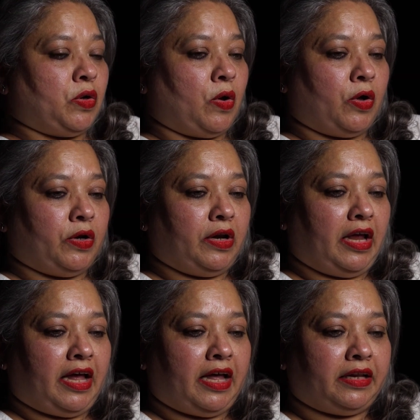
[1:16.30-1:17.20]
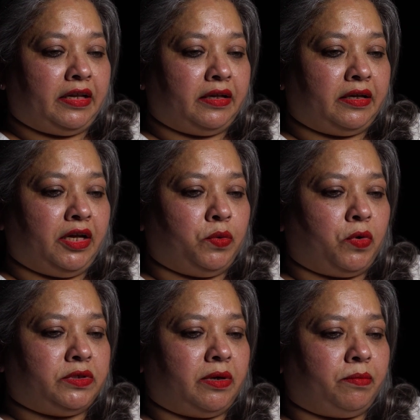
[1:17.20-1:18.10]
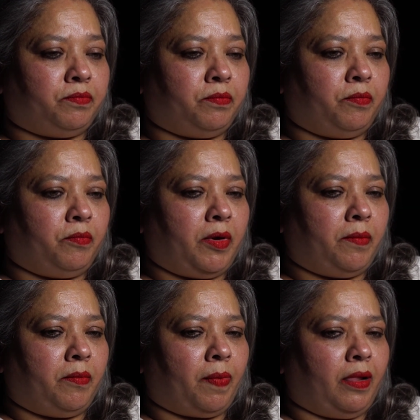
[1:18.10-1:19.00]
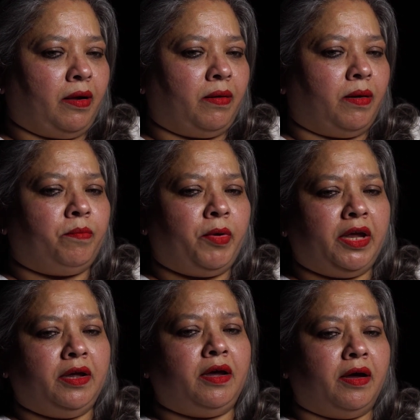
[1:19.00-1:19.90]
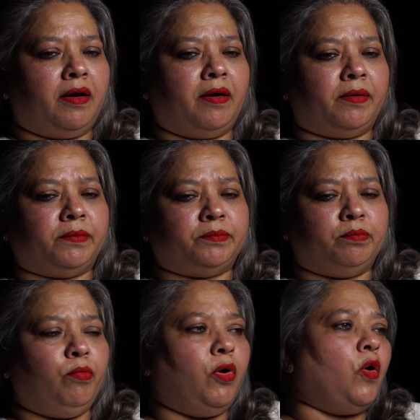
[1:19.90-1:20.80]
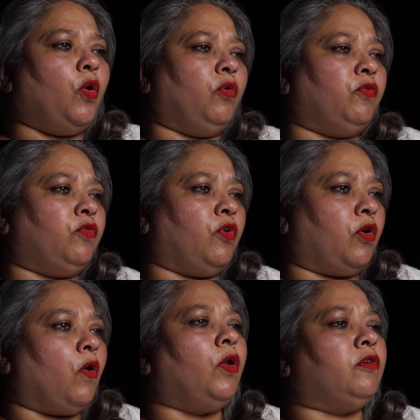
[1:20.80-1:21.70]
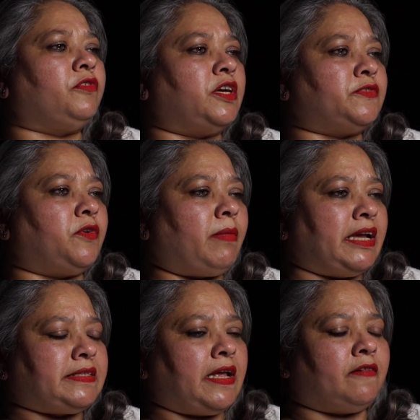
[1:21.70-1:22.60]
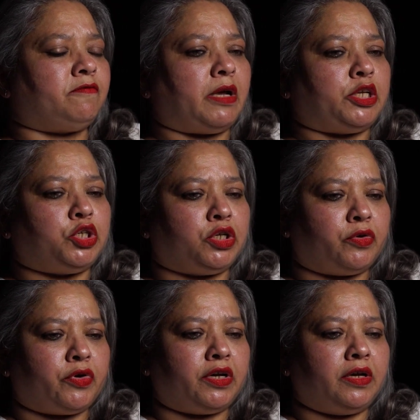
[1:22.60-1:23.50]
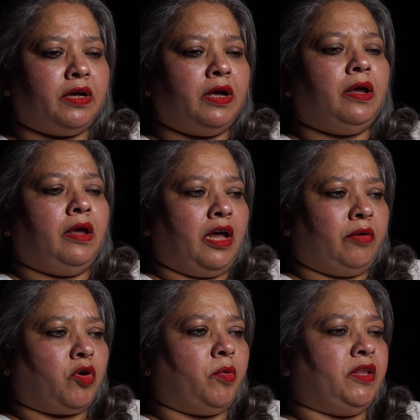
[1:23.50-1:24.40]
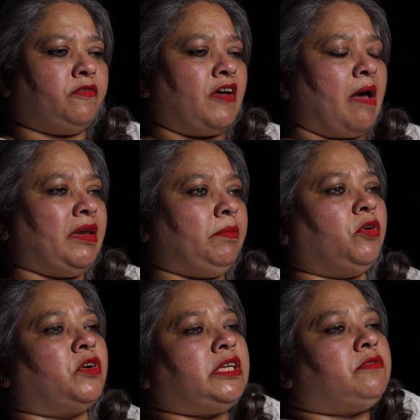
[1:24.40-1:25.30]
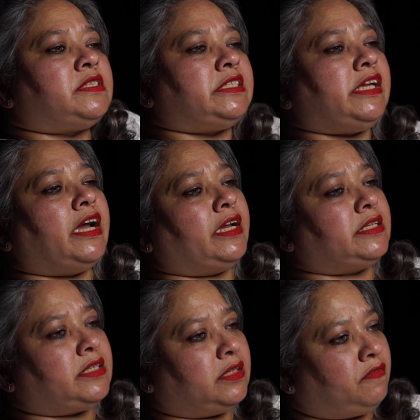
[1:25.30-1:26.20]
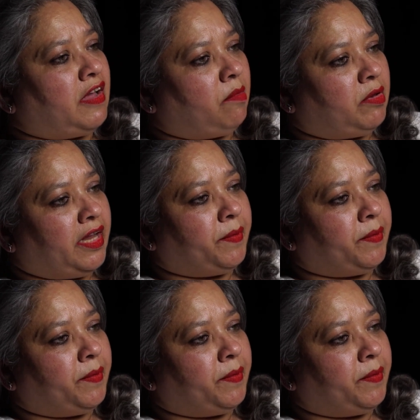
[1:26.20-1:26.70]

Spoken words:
on, and it was a big blow for all of us, for myself, my children, and probably the family, because he was the youngest in the family.